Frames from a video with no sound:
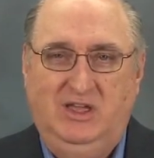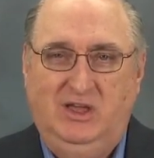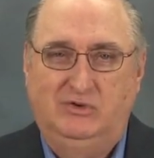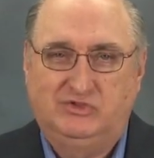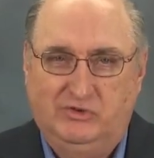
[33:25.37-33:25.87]

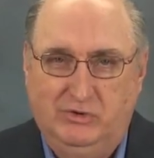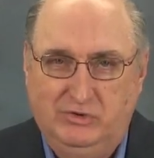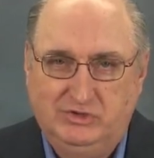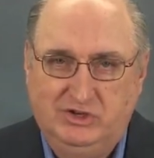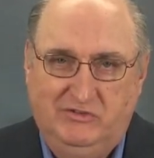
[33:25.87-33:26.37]
He goes
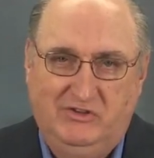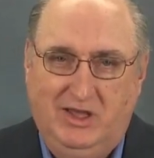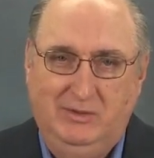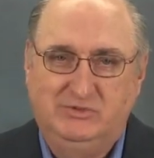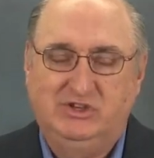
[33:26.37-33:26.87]
further to
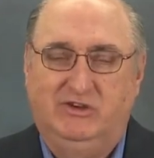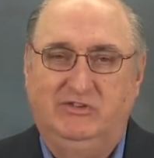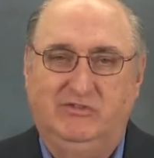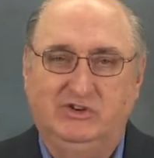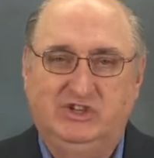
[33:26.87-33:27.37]
define
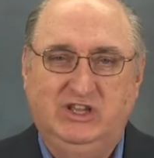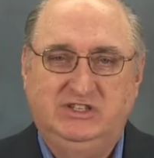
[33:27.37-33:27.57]
Himself in verse